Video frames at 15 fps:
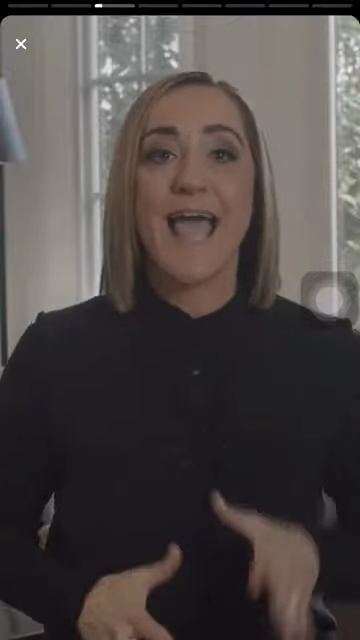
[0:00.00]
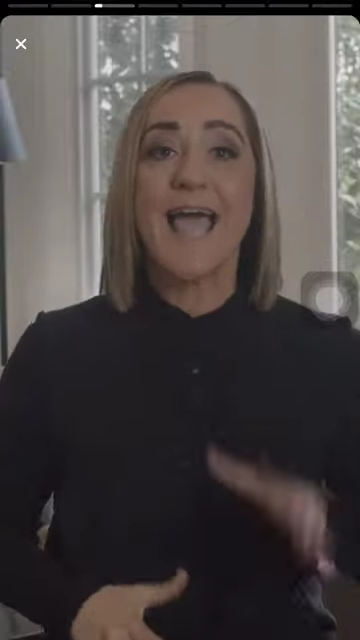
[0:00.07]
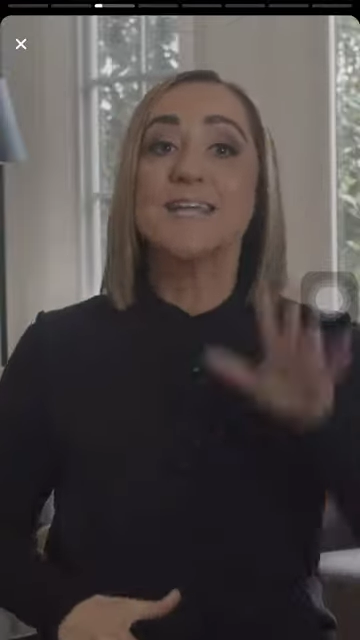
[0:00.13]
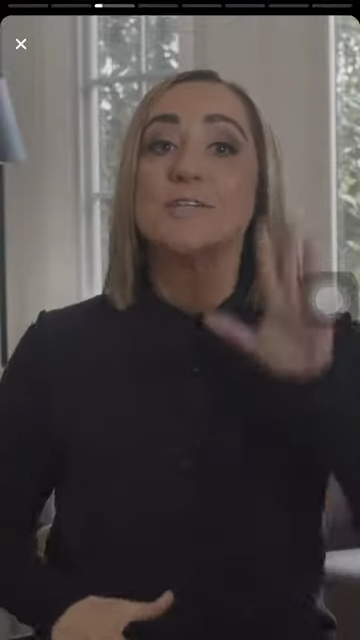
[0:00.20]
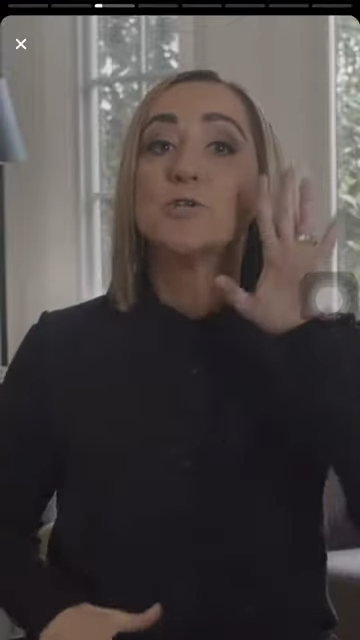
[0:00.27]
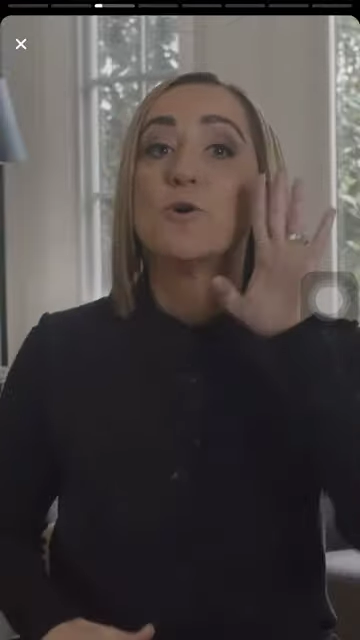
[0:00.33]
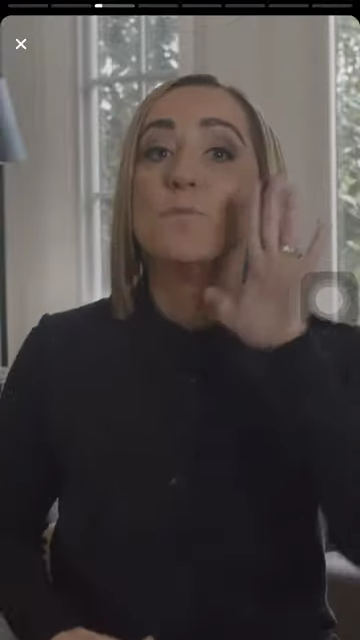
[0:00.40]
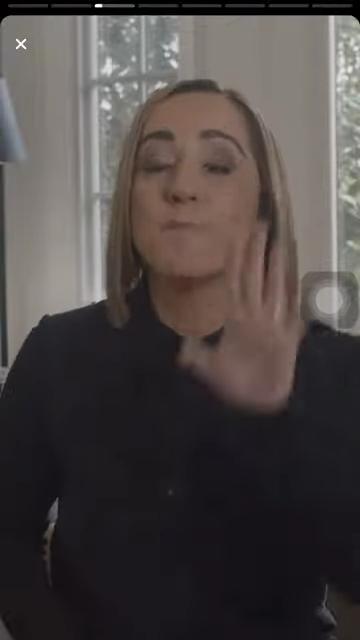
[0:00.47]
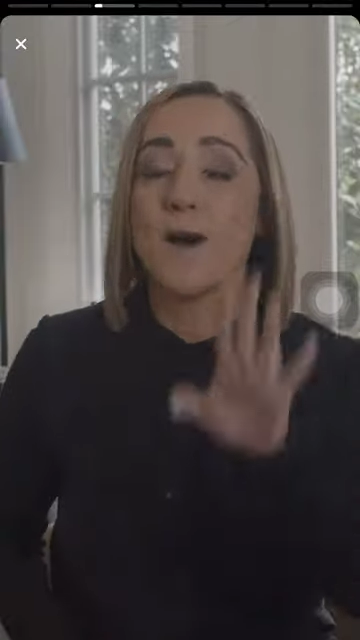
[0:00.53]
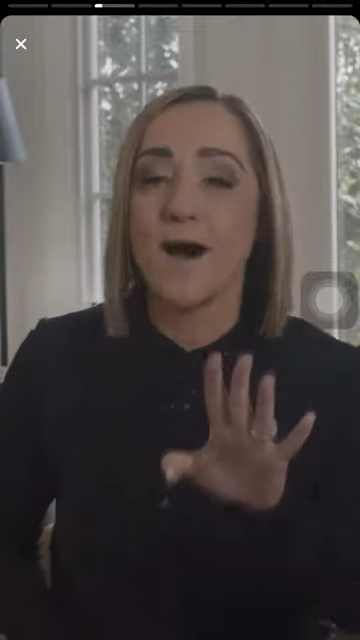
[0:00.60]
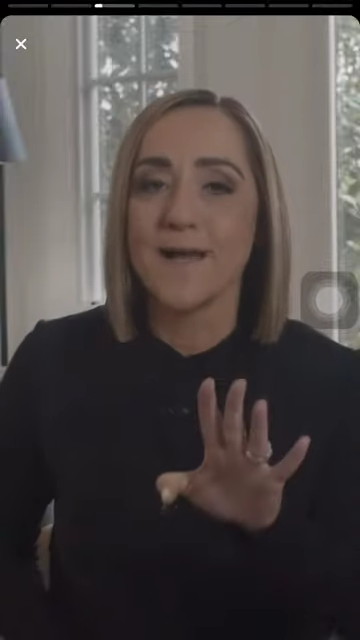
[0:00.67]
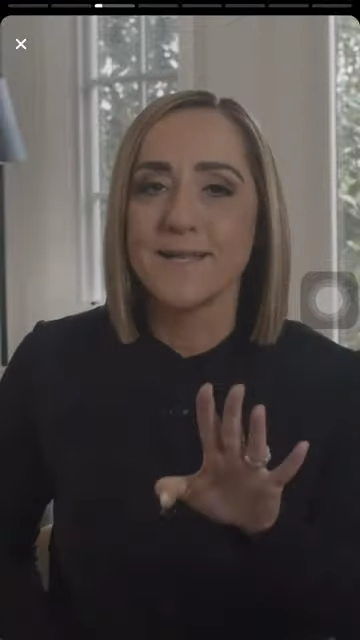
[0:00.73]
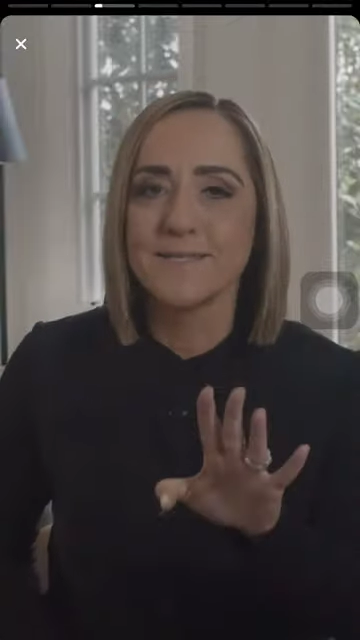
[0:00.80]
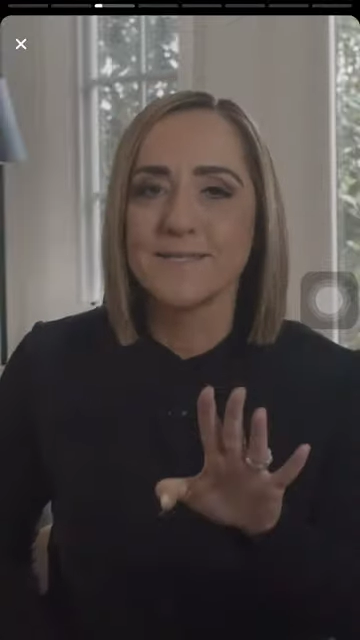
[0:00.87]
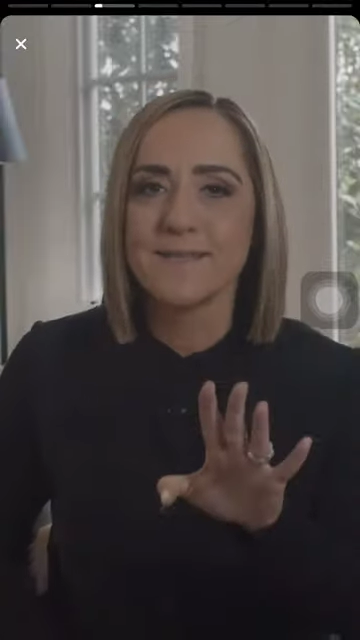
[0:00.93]
and your
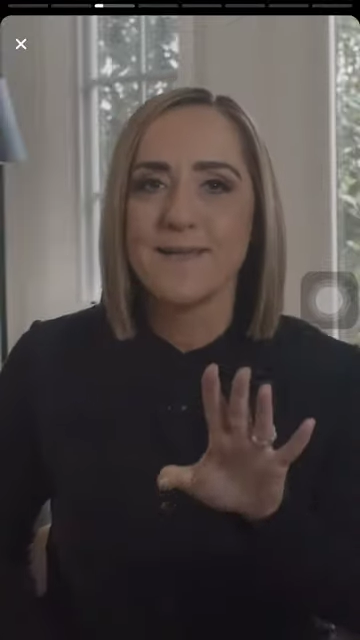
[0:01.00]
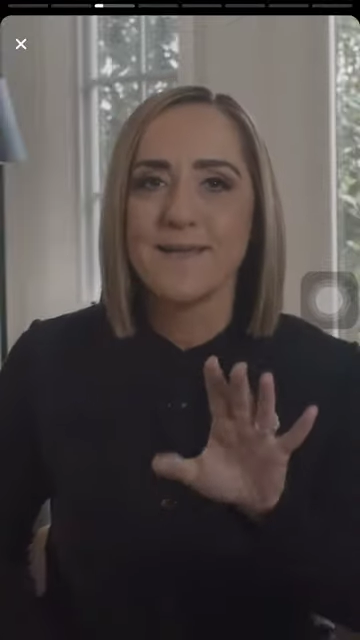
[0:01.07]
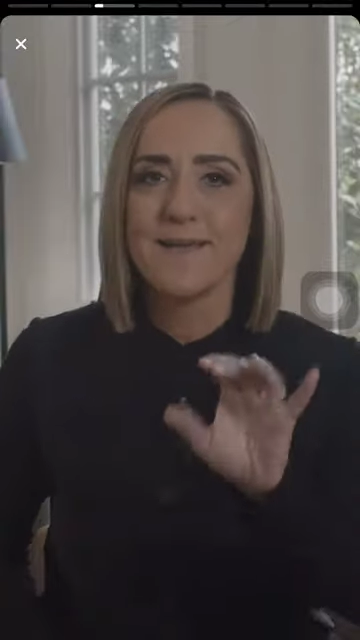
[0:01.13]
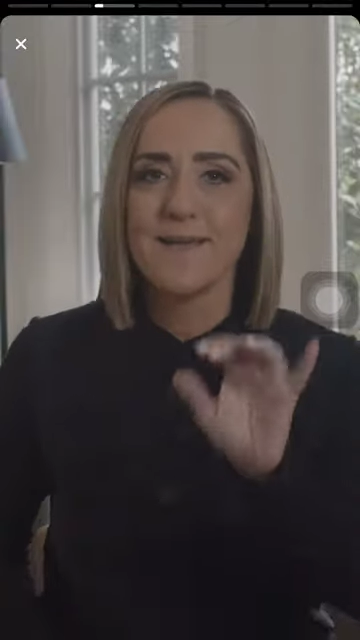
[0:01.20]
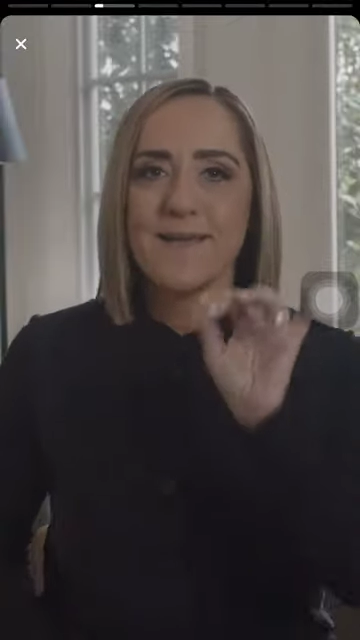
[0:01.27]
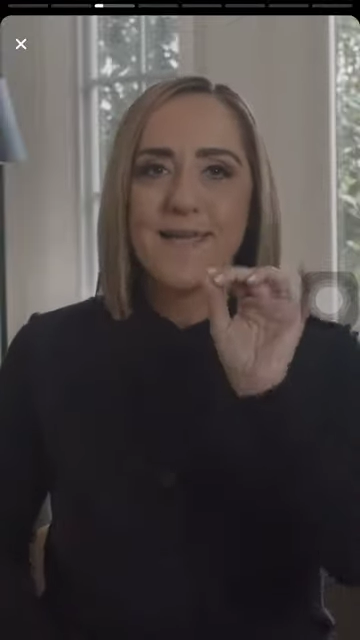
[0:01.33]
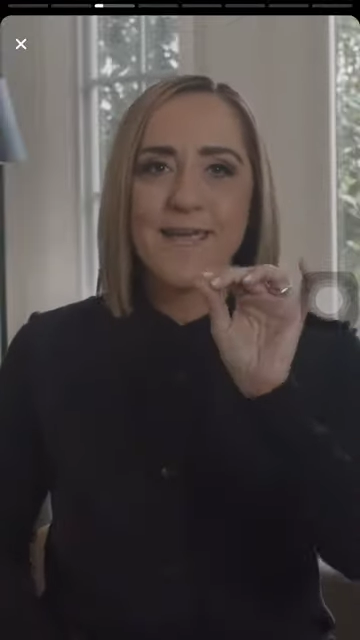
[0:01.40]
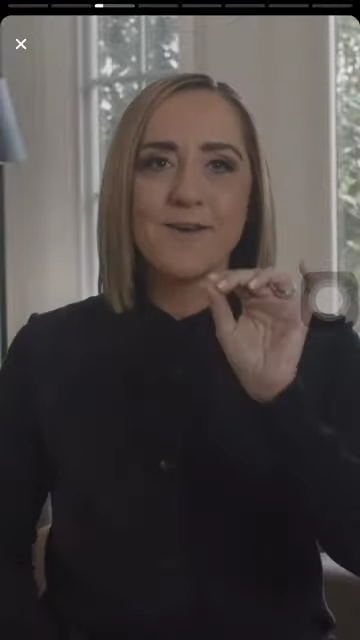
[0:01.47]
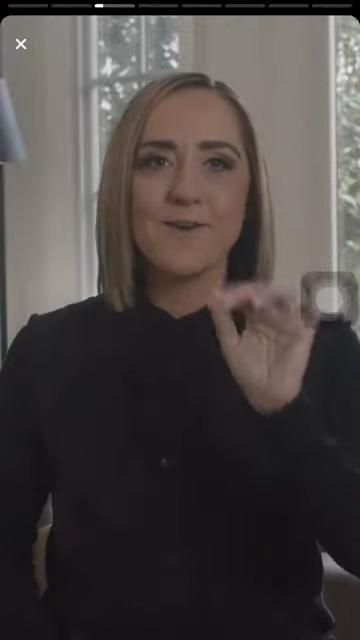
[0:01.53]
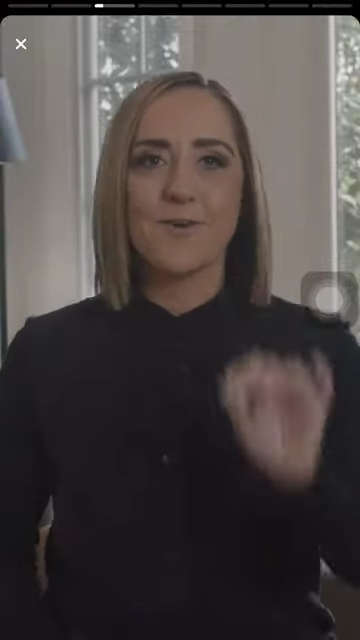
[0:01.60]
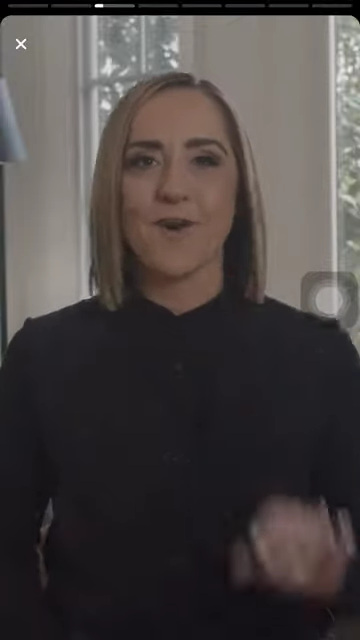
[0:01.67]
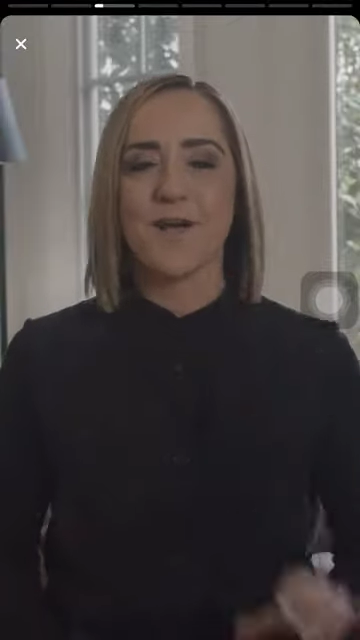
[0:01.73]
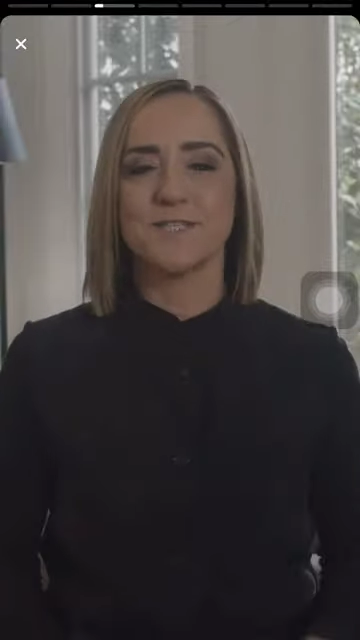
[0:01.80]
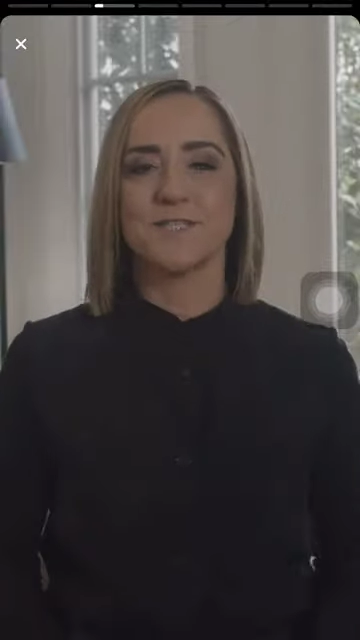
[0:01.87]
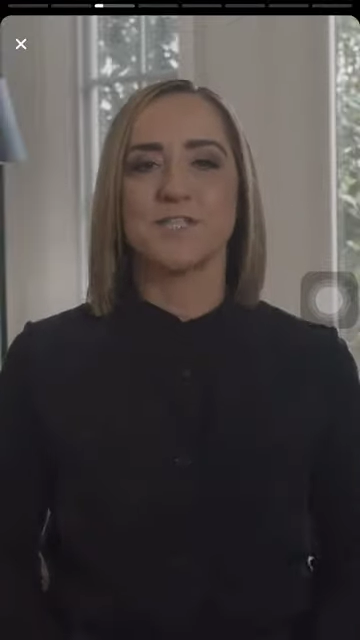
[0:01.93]
minds in
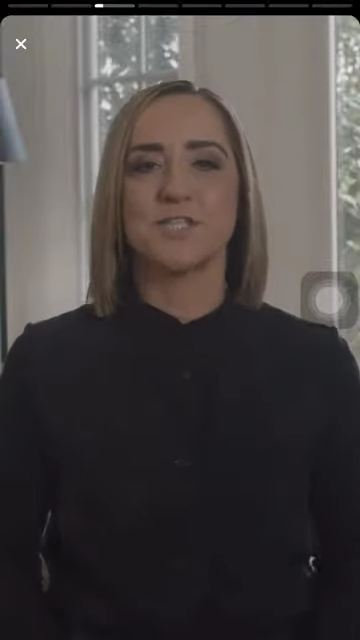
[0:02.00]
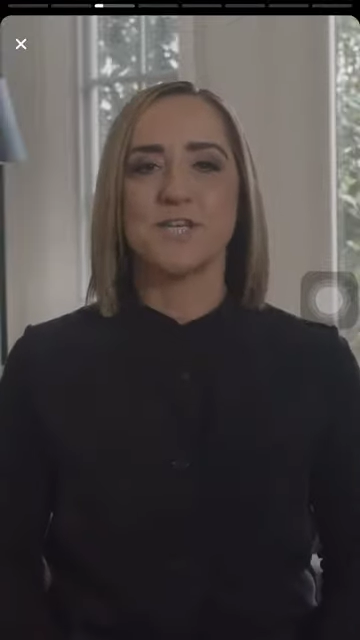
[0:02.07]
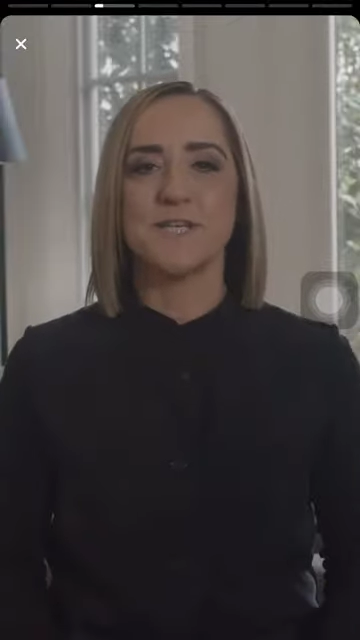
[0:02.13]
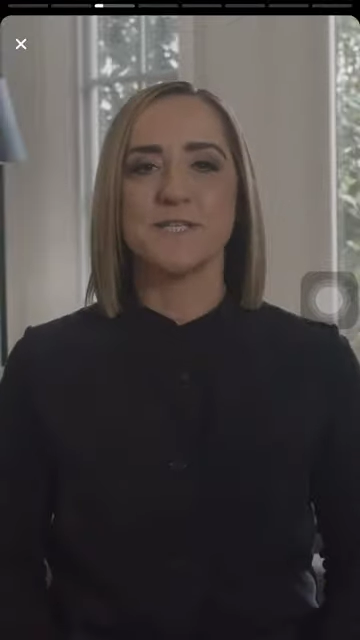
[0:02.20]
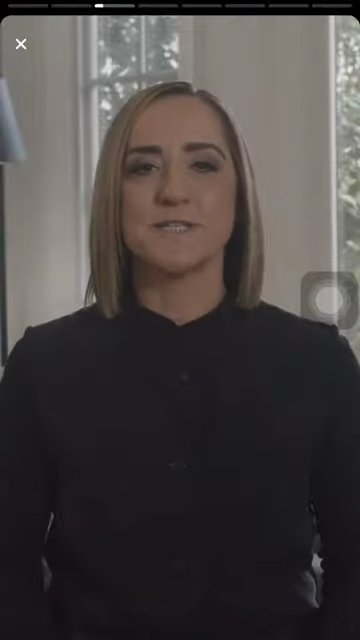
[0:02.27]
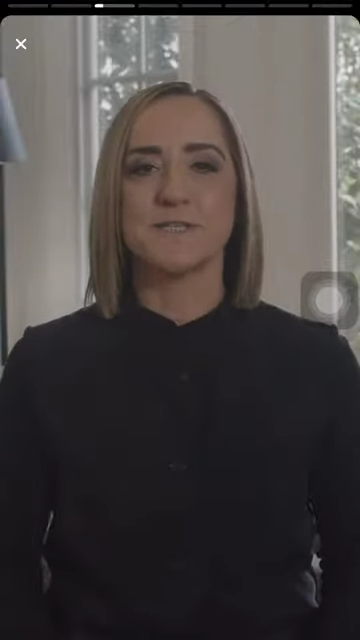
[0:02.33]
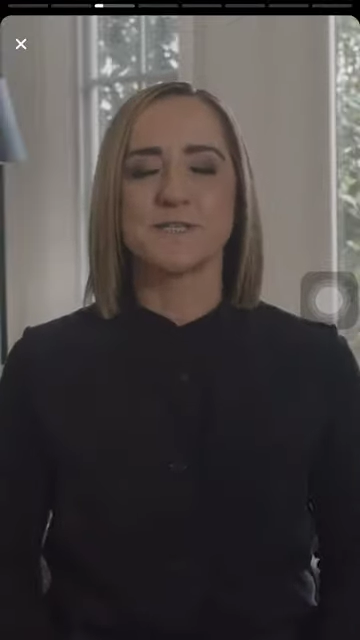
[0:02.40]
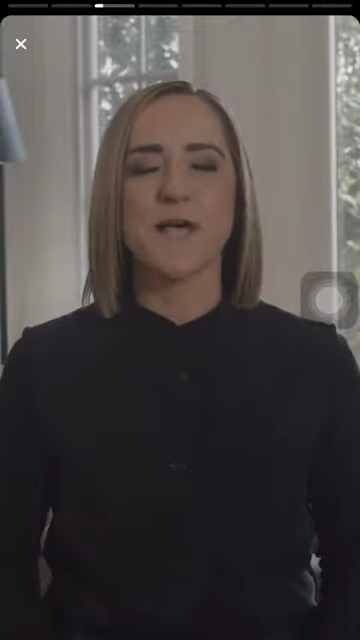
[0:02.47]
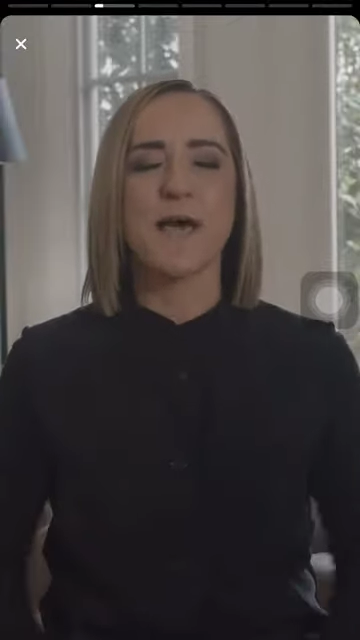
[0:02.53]
Christ Jesus.